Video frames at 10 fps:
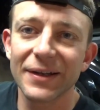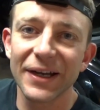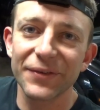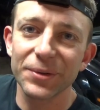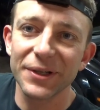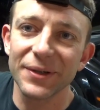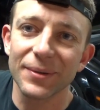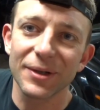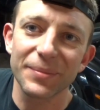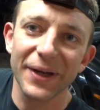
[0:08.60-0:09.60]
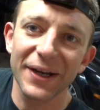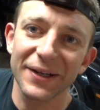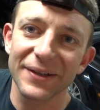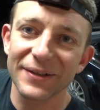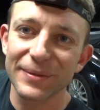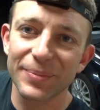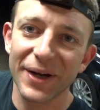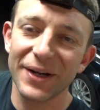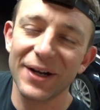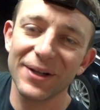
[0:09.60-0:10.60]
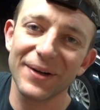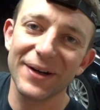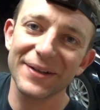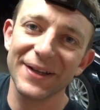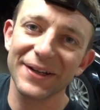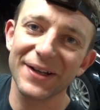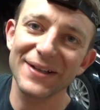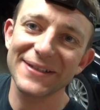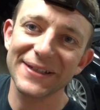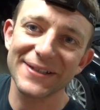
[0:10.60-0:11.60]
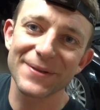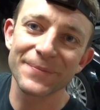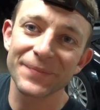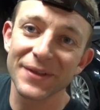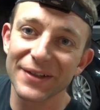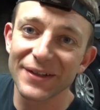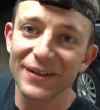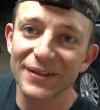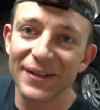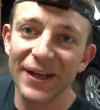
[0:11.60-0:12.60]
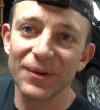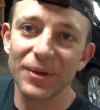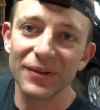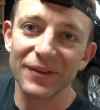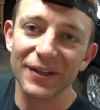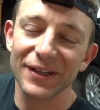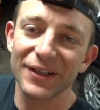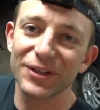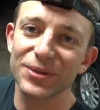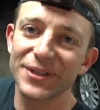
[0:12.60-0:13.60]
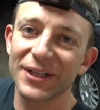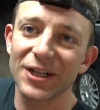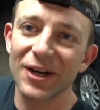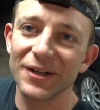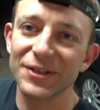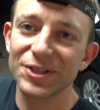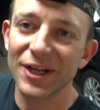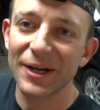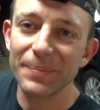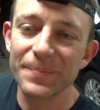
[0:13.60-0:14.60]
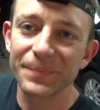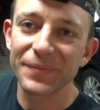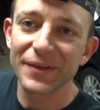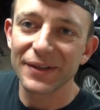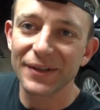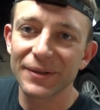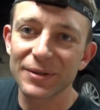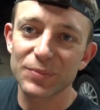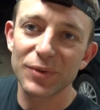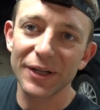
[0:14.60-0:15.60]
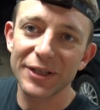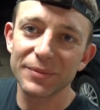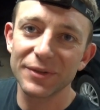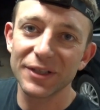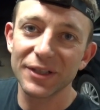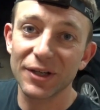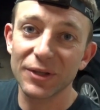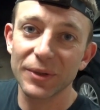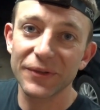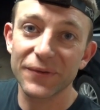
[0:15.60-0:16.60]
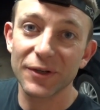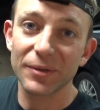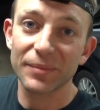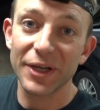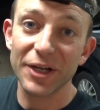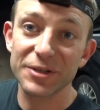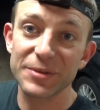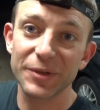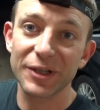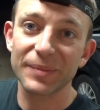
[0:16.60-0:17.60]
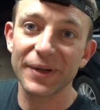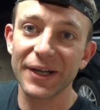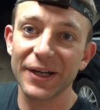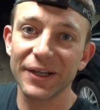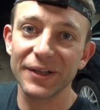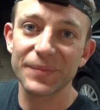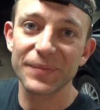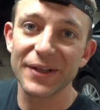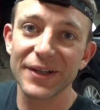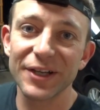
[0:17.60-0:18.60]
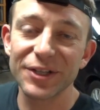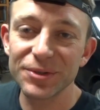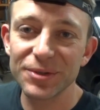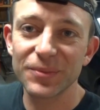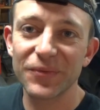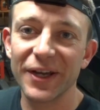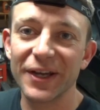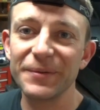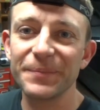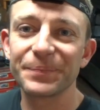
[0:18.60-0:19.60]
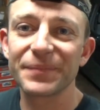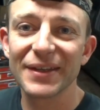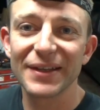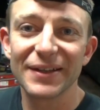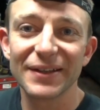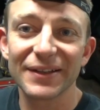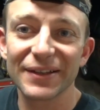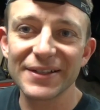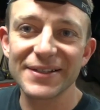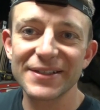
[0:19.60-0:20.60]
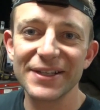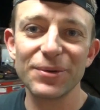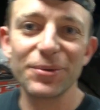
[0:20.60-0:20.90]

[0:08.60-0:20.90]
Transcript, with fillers: Hey everyone, welcome back to Pine Hollow Auto Diagnostics. Today we have uh, an interesting car in the shop. It was brought to me all the way from Harrisburg by a YouTube fan. Let's see